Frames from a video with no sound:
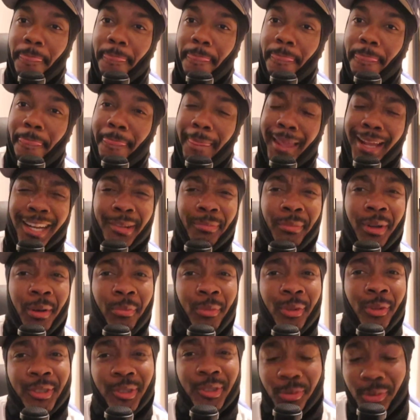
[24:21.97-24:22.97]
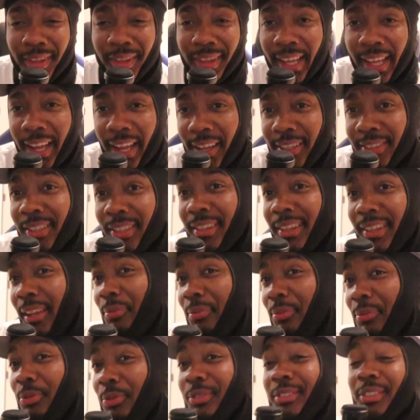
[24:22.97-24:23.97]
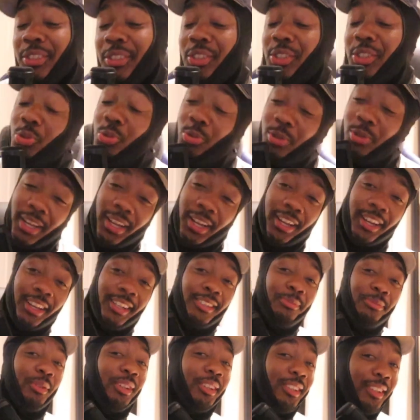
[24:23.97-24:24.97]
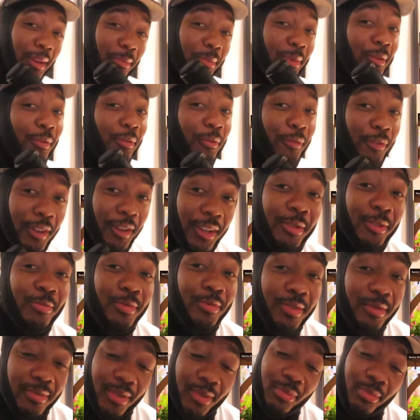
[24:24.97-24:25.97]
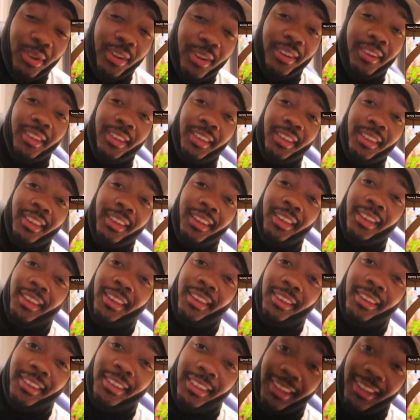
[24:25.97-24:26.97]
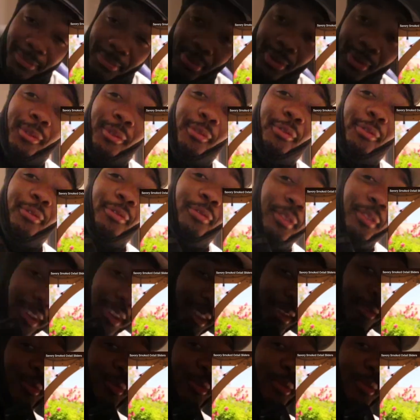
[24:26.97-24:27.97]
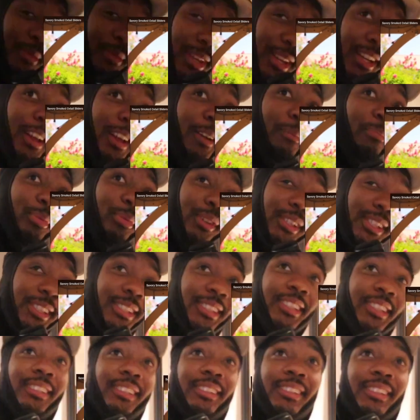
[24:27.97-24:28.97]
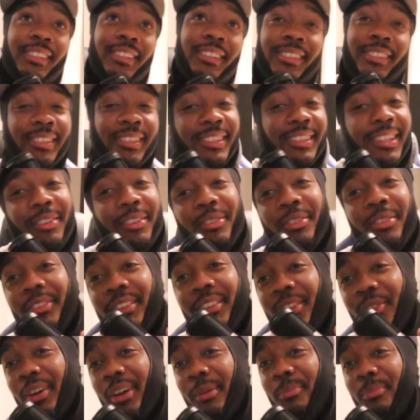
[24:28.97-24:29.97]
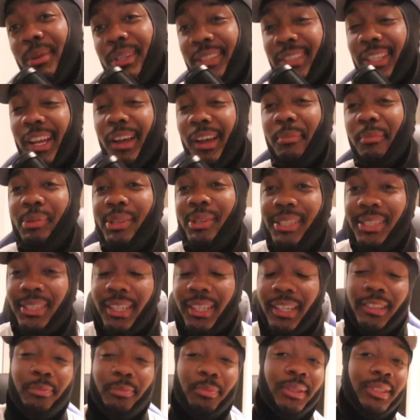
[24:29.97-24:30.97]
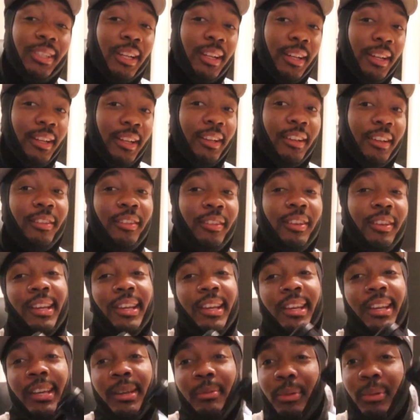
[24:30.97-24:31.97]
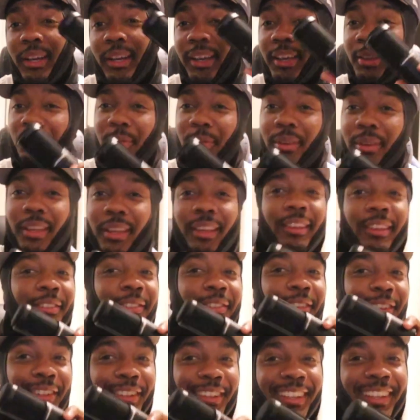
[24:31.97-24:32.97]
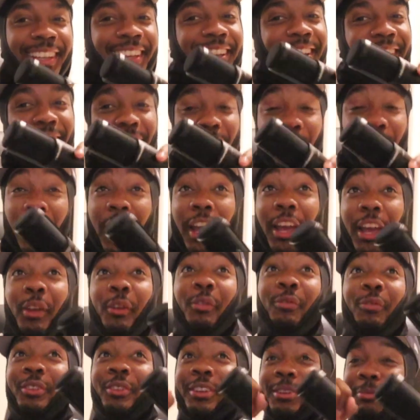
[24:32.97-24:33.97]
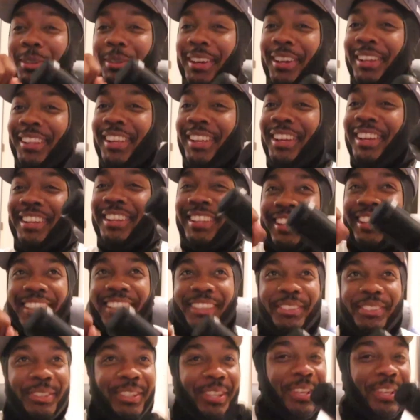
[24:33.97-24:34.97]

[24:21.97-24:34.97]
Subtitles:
And I'm almost to 1,000. Thankful to you guys, bro. Y'all been fucking with me, bro. Y'all been fucking with me, and I appreciate that shit. Y'all don't even know how much I appreciate it, but y'all have. But hey, man. Hey, for them LA niggas,